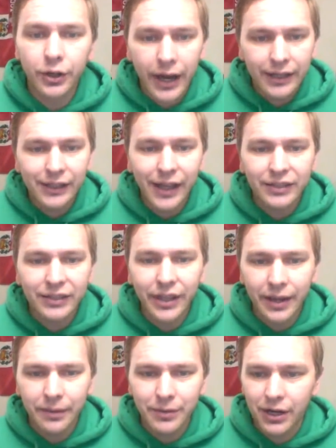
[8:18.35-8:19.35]
last
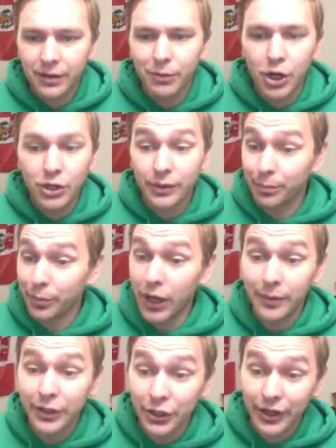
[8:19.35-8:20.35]
game there, Malkin
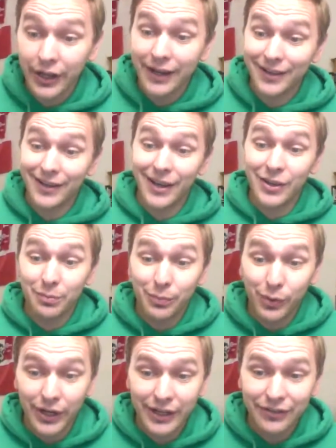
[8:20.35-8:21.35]
probably could have had another
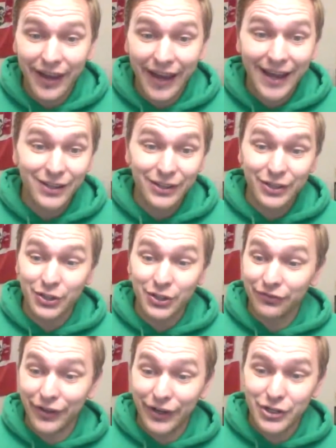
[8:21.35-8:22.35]
point if Hagelin could
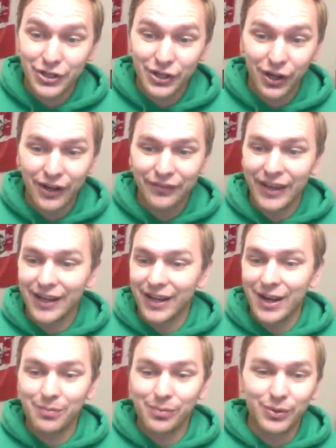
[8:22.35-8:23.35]
have finished it off. He had a
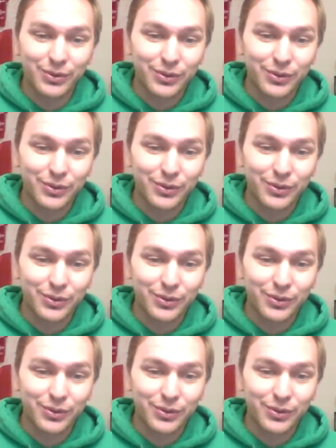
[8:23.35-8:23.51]
couple